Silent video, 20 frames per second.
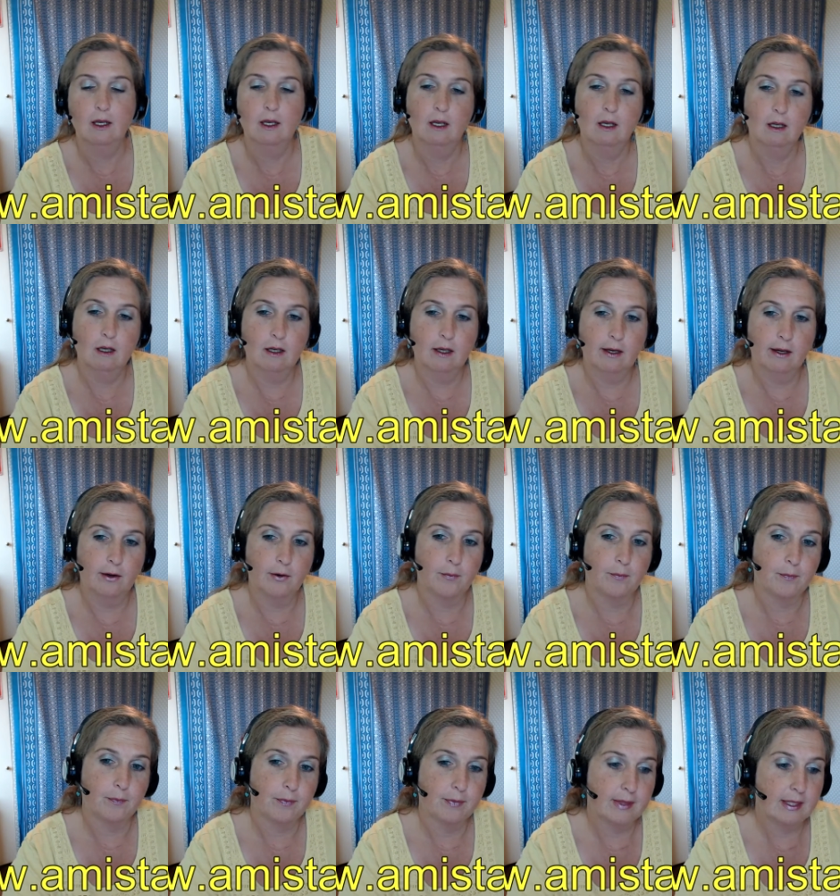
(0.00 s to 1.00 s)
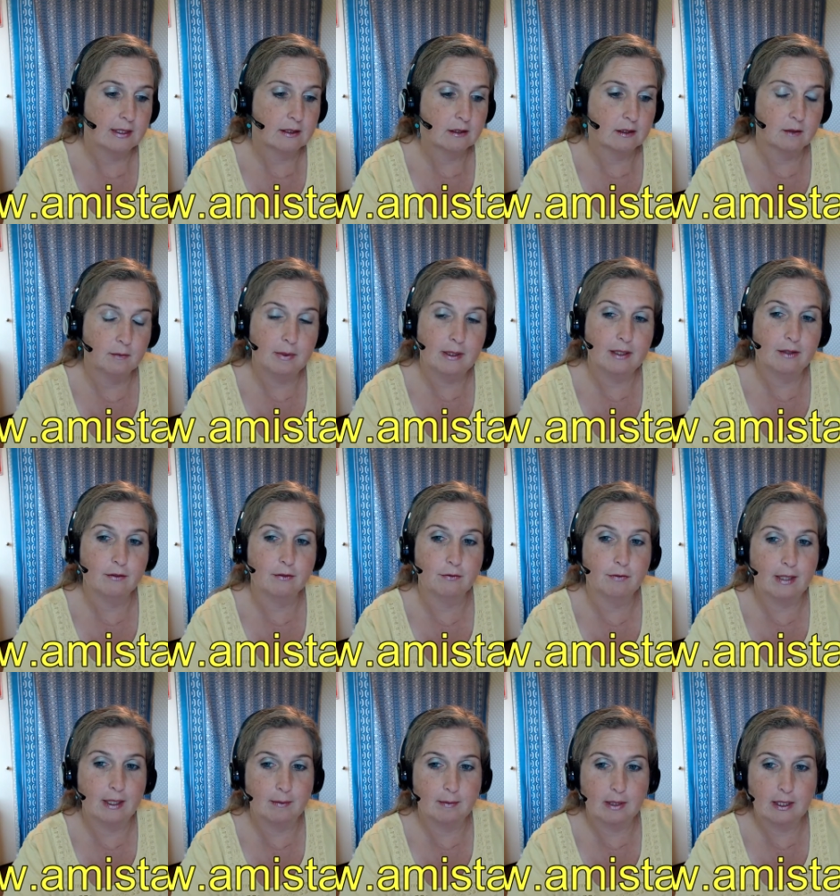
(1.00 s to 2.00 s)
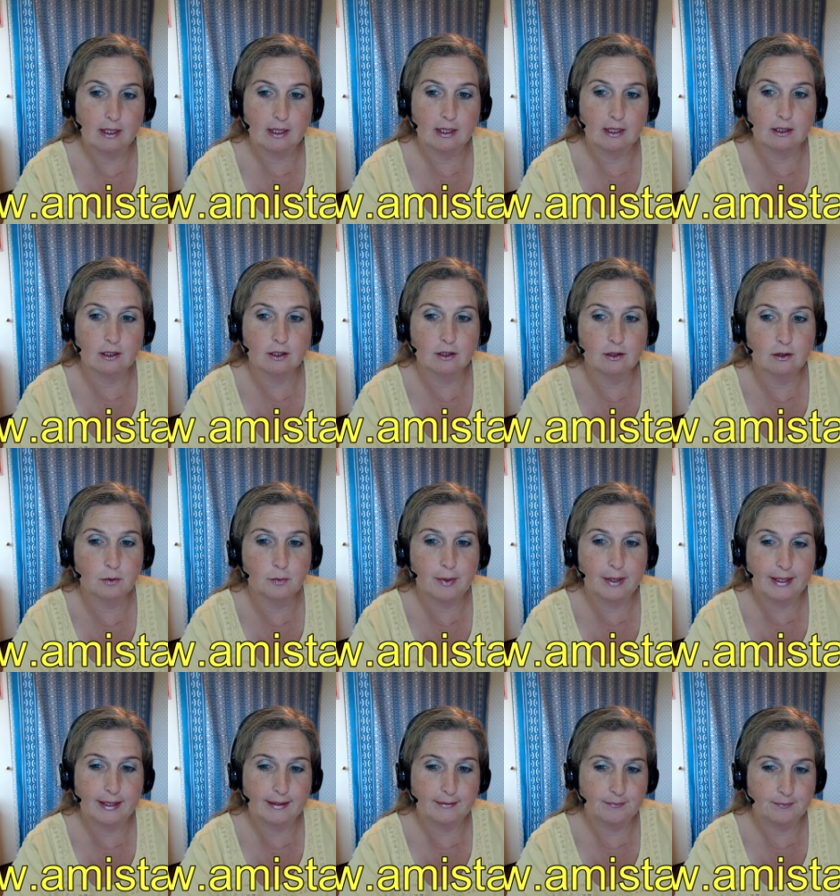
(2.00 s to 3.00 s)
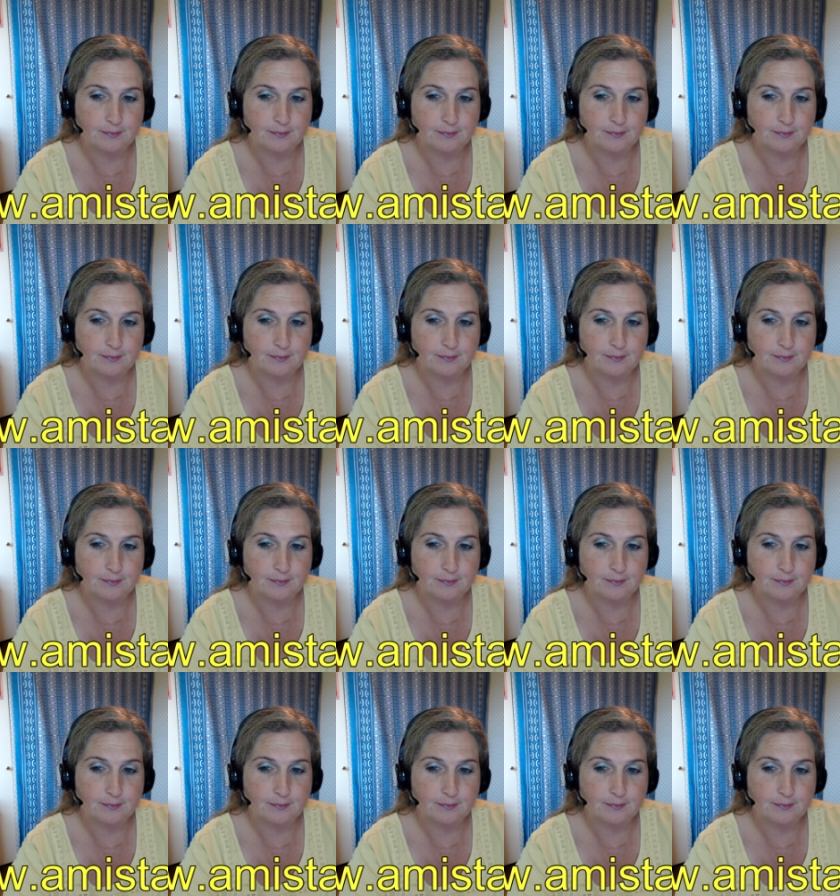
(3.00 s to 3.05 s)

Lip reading: you know, this could be a family thing too, but,